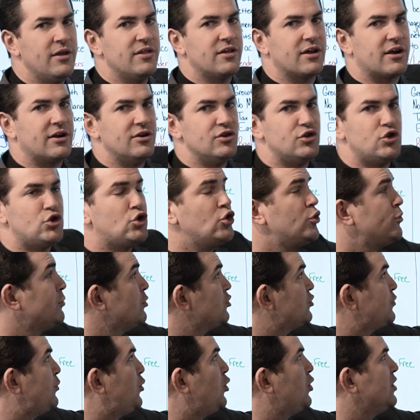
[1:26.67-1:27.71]
The
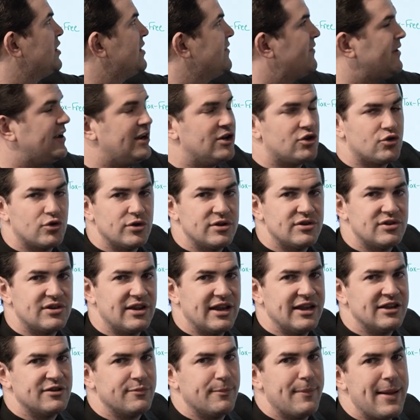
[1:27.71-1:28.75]
consumer's point of interest
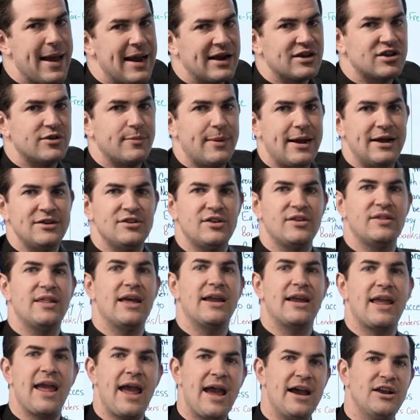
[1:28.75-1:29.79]
is maximizing
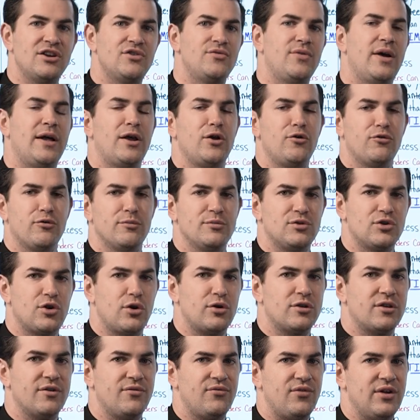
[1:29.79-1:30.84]
that cash value from
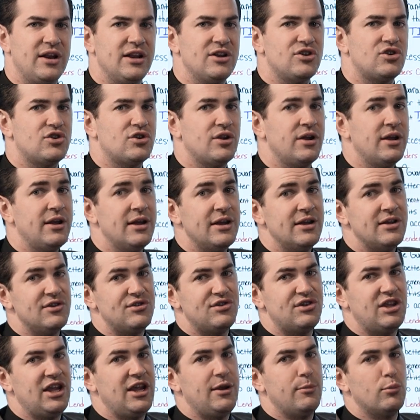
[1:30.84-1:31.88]
start to finish,
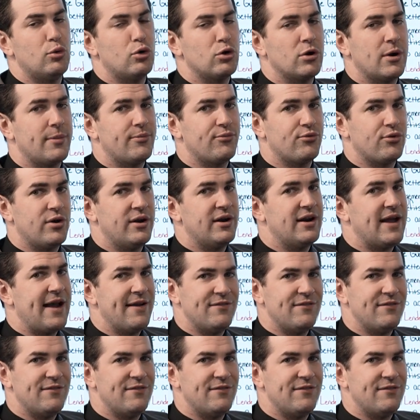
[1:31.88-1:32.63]
seeing more upfront.